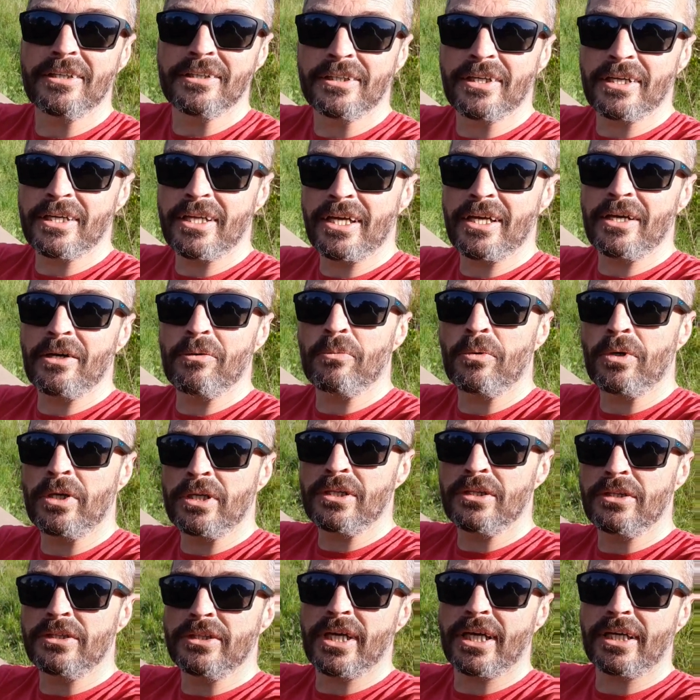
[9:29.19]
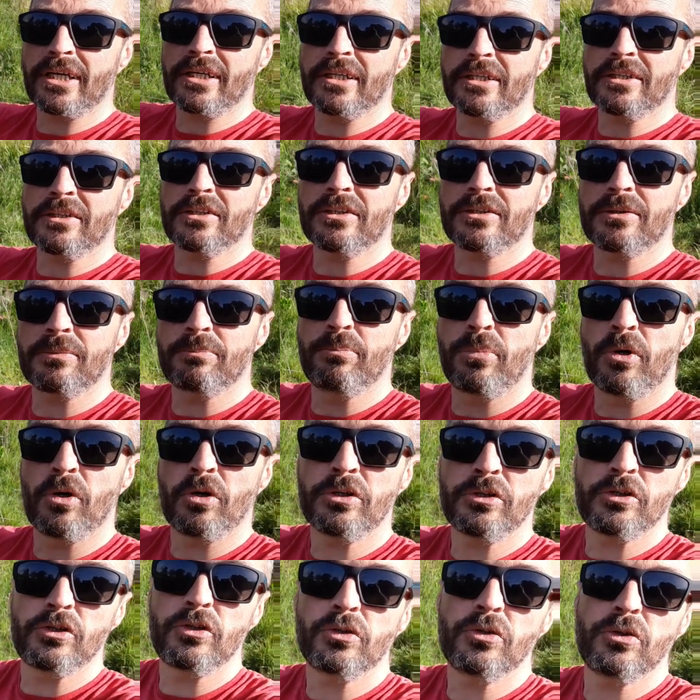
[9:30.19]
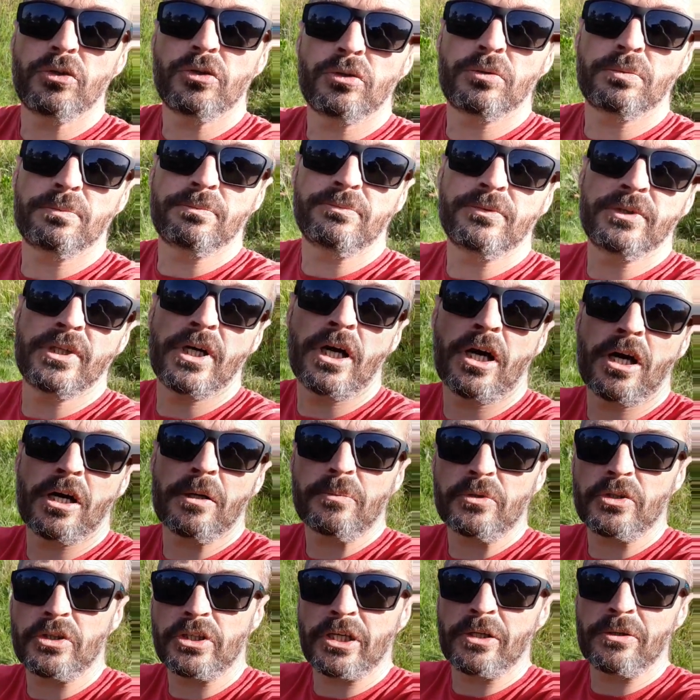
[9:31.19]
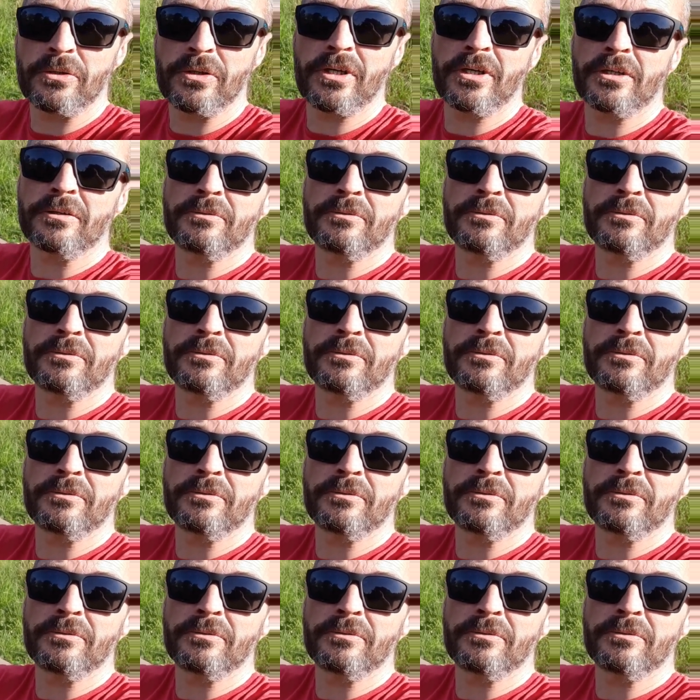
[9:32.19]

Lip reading: the Onetigris poncho tarp shelter.